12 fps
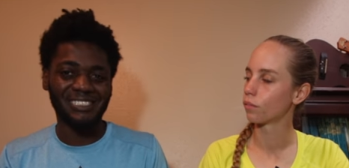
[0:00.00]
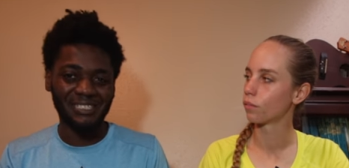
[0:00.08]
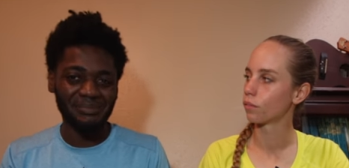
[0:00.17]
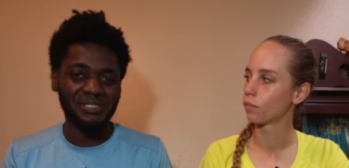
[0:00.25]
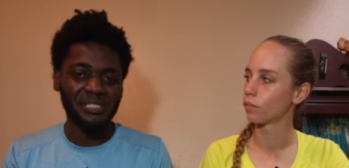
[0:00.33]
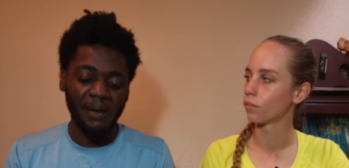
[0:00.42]

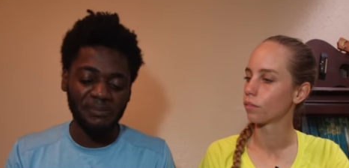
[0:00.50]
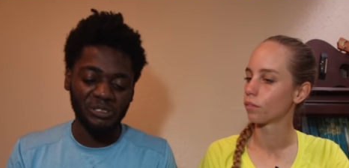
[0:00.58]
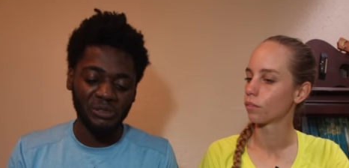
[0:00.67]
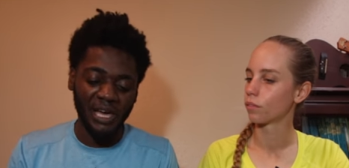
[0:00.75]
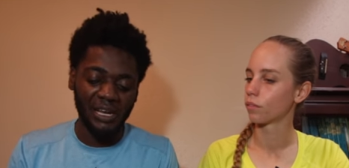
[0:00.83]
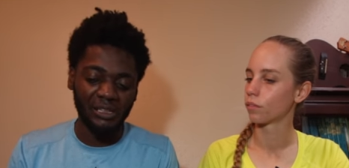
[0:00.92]

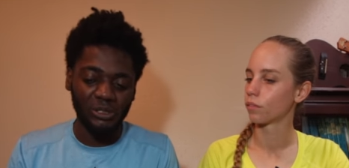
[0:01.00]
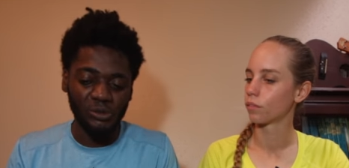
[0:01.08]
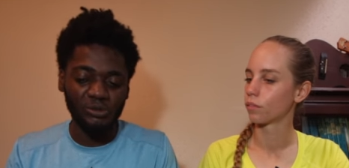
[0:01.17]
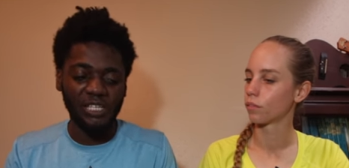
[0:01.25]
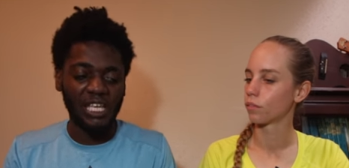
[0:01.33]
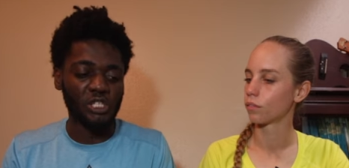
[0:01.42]
Speaker 1: sometimes you kind of
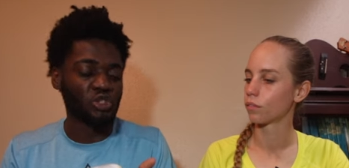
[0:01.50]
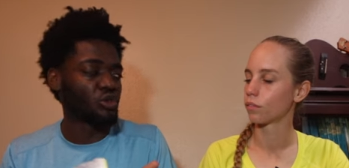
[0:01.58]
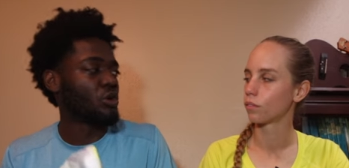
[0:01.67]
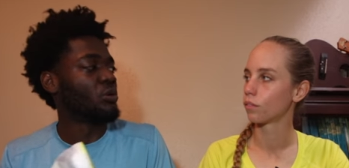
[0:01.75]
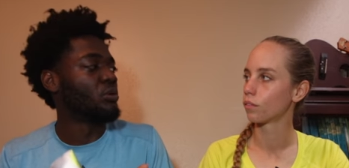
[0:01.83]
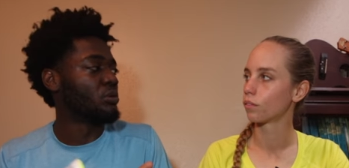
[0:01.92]
lose like
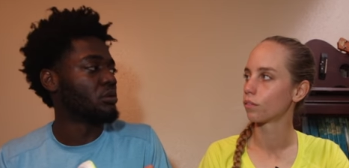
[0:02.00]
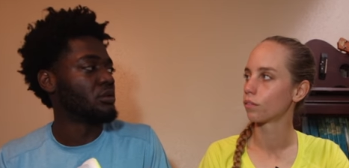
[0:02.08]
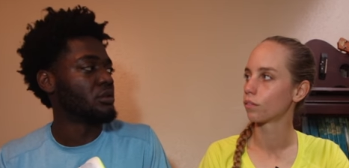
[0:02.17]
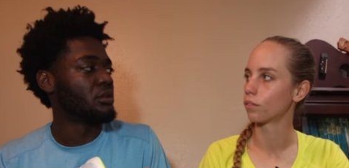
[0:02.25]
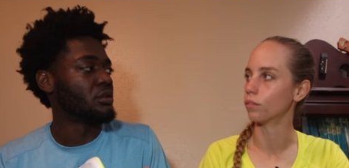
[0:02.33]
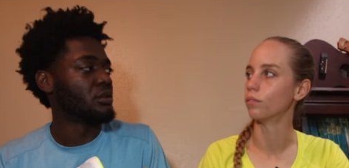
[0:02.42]
control.
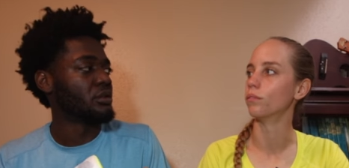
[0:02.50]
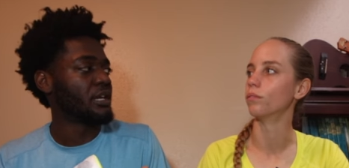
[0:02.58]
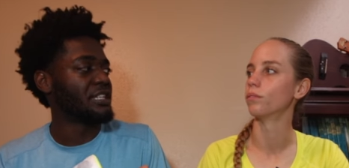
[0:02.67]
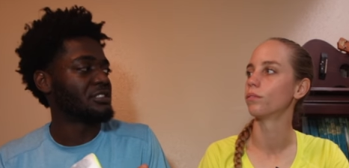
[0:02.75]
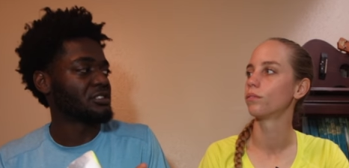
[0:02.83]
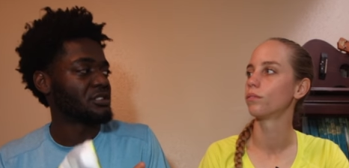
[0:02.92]
Mm.
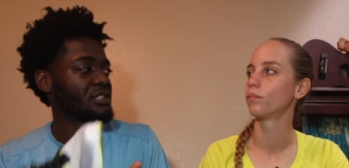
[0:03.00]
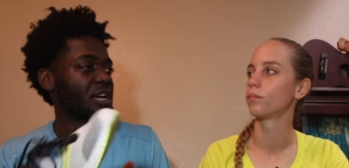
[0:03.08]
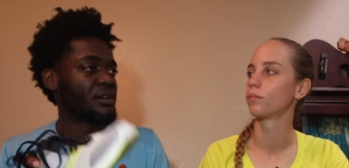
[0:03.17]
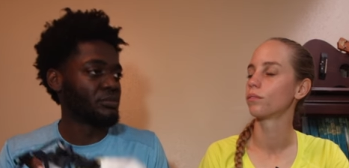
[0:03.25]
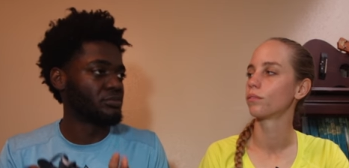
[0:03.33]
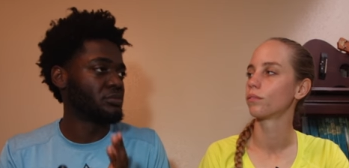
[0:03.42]
Like it starts to
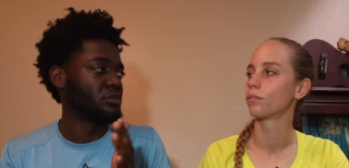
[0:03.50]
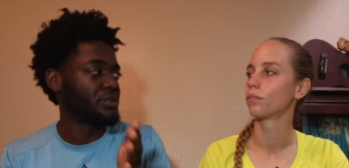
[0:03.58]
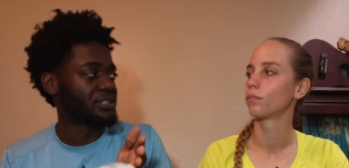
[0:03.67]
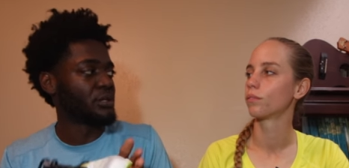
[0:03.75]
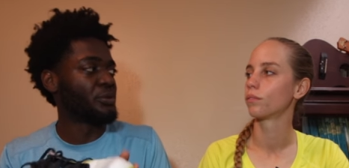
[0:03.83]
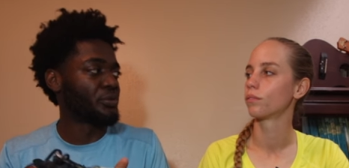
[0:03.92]
kind of do
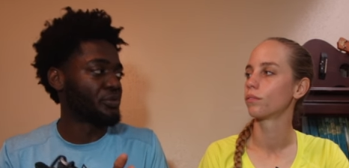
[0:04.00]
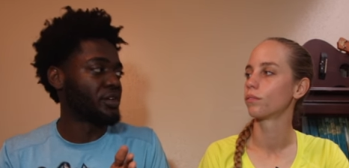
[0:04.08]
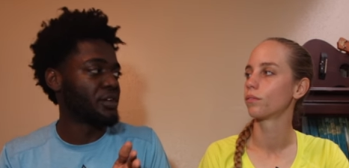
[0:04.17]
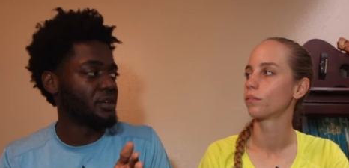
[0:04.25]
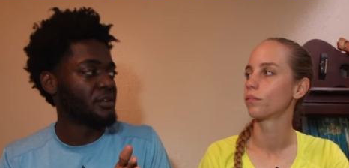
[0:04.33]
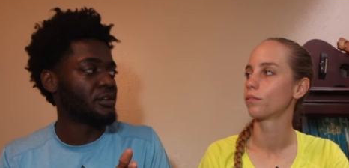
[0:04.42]
its own
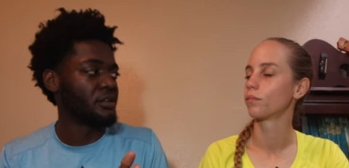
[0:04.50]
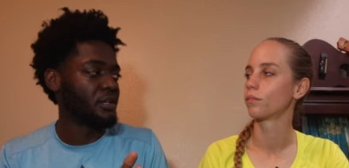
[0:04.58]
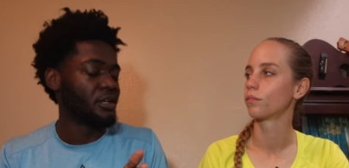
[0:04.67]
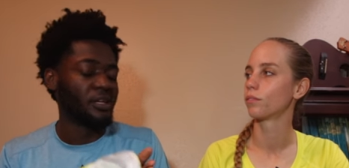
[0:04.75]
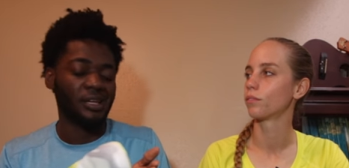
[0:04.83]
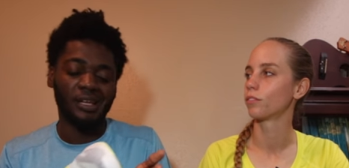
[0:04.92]
thing
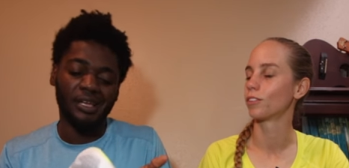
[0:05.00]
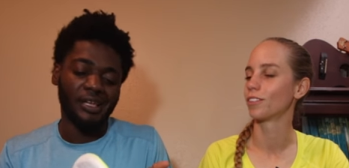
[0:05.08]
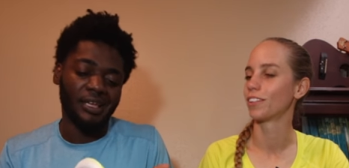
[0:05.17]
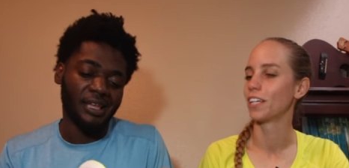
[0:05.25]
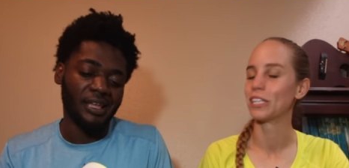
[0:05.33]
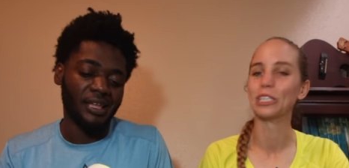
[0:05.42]

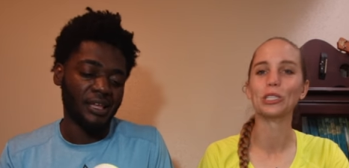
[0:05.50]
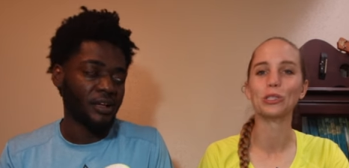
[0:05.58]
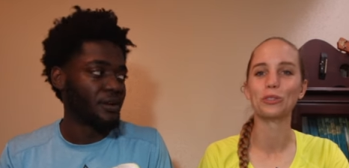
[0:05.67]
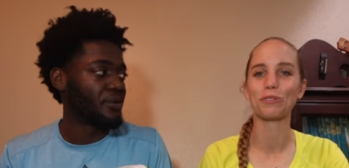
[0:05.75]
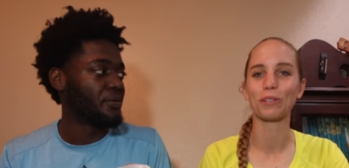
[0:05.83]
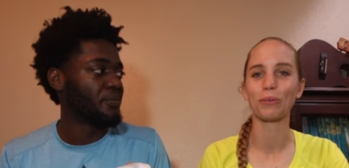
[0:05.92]
the
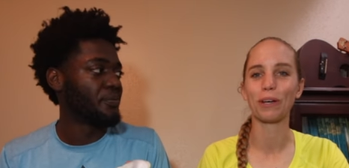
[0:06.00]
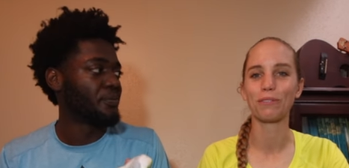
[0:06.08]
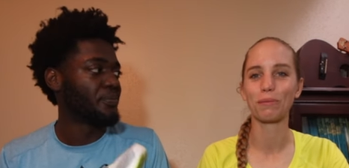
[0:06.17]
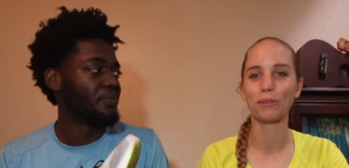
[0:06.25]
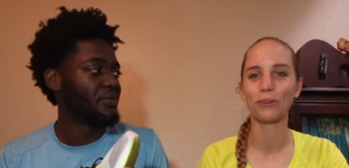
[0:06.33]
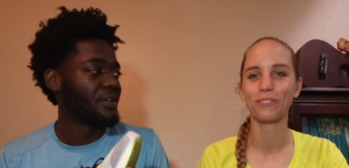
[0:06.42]
shoes
Speaker 2: run
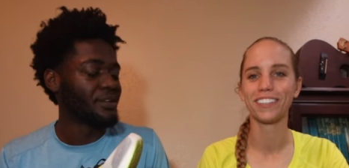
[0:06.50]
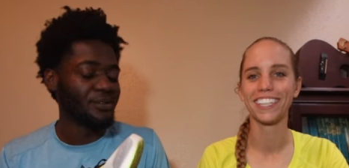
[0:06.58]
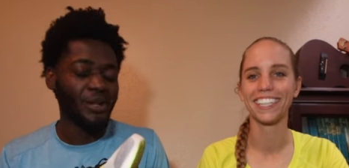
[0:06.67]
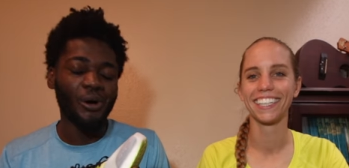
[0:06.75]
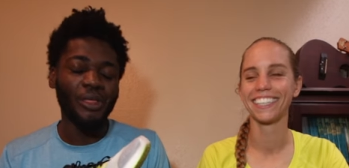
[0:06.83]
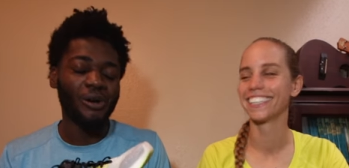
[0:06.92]
away from you?
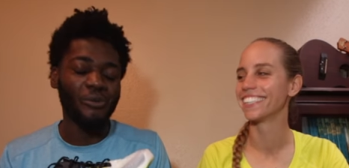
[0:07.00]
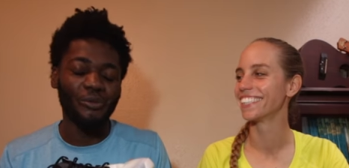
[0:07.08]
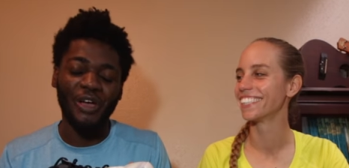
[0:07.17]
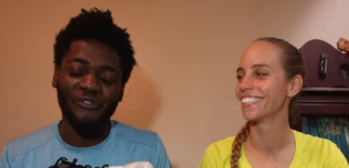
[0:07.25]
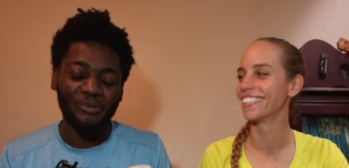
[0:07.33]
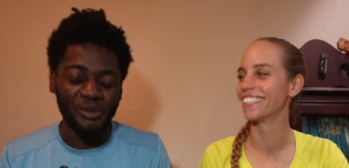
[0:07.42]
Speaker 1: No, they don't run
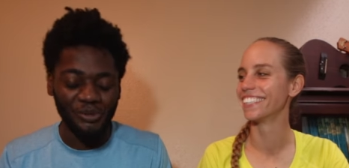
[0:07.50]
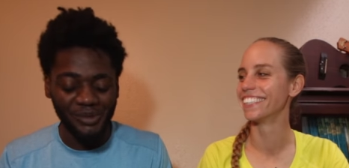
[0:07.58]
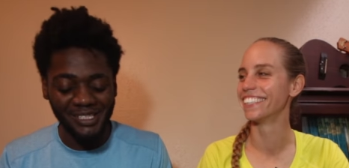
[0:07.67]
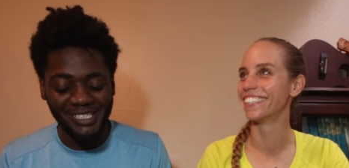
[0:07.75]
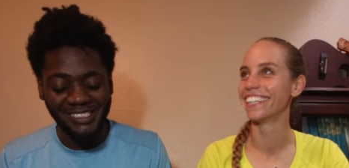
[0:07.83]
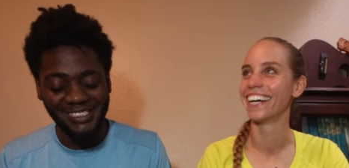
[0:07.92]
away from you,
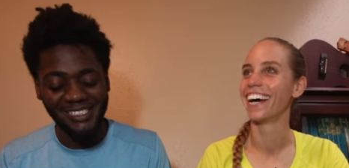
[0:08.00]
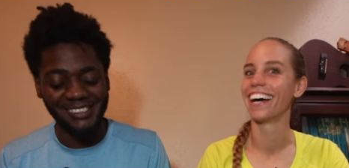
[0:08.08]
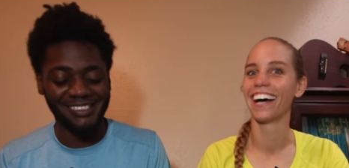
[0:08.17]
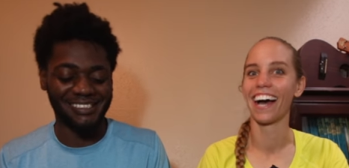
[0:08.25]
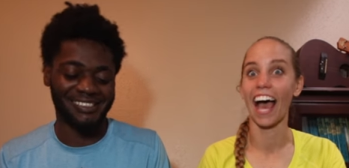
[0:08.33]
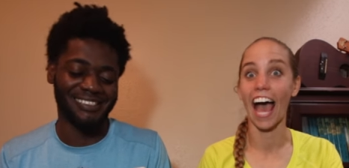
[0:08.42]
but it's
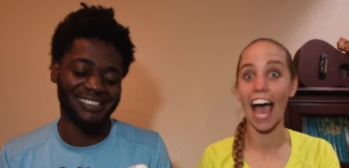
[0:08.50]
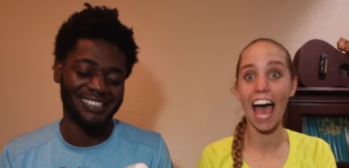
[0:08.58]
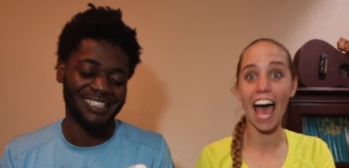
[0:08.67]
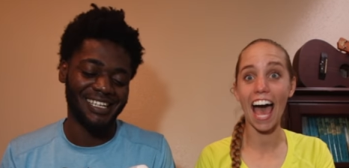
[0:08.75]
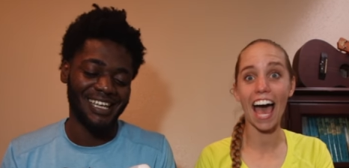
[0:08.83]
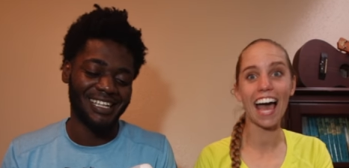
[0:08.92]
just.
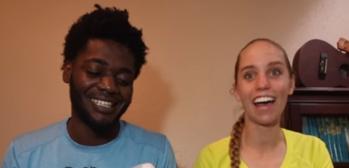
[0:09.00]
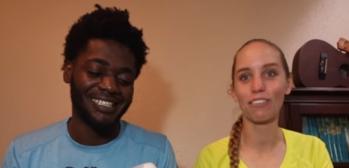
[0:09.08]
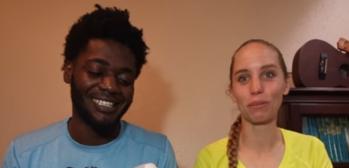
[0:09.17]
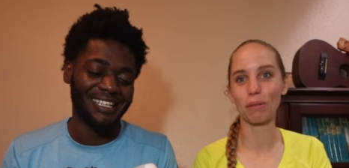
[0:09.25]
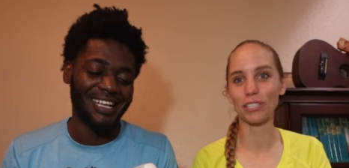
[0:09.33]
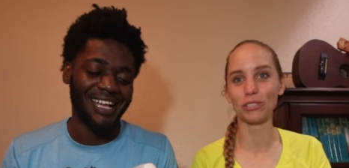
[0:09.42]
Ah,
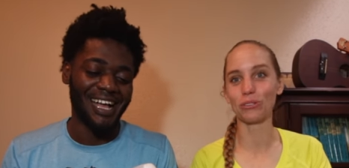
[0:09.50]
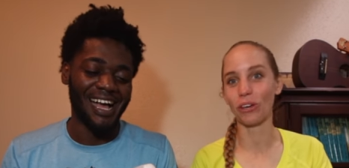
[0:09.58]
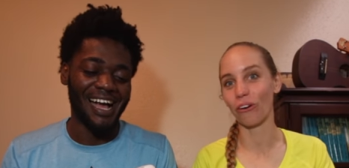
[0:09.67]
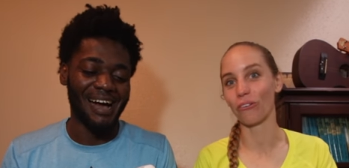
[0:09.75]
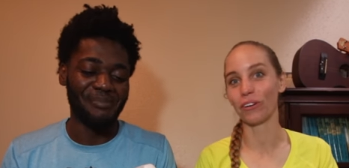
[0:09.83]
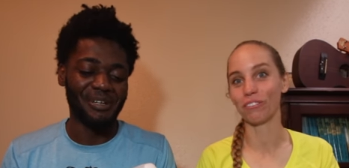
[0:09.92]
where about
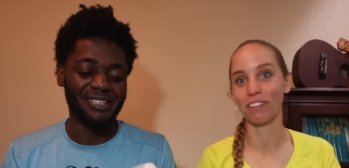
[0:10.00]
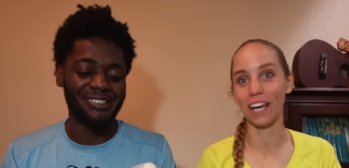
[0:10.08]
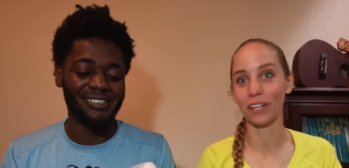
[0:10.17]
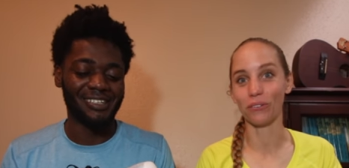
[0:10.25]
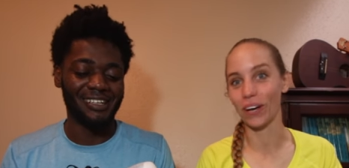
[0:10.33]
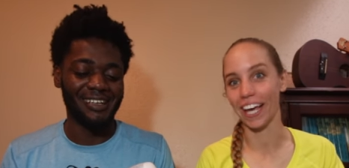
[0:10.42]
go? I'm
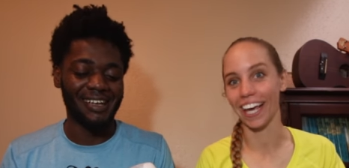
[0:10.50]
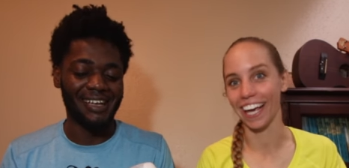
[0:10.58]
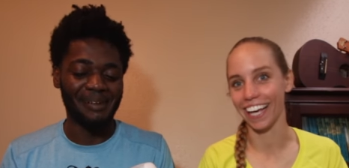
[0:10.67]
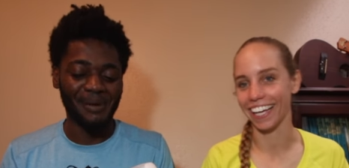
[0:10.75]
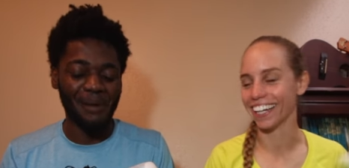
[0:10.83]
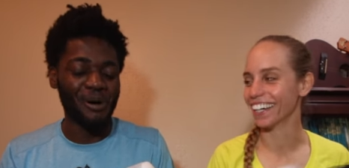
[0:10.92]

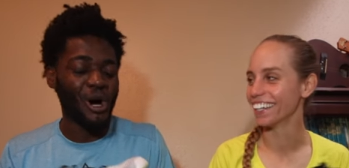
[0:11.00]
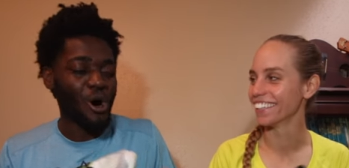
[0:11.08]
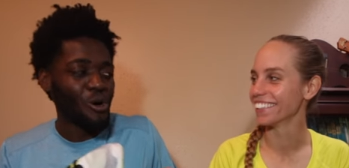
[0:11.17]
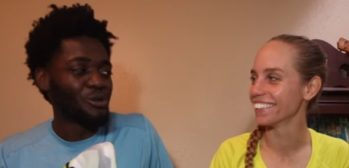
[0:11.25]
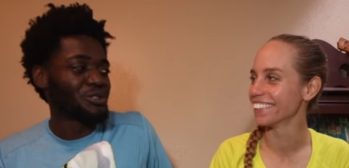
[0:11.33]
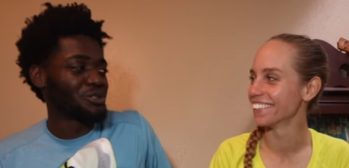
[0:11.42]
a, I'm a, I'm
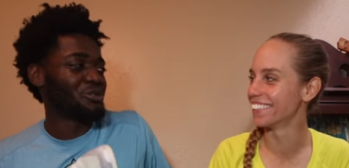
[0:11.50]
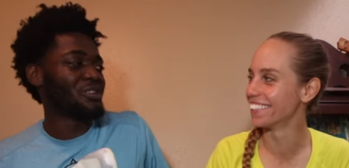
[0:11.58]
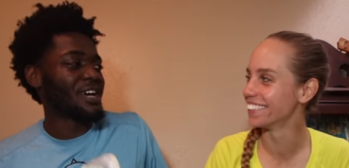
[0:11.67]
old school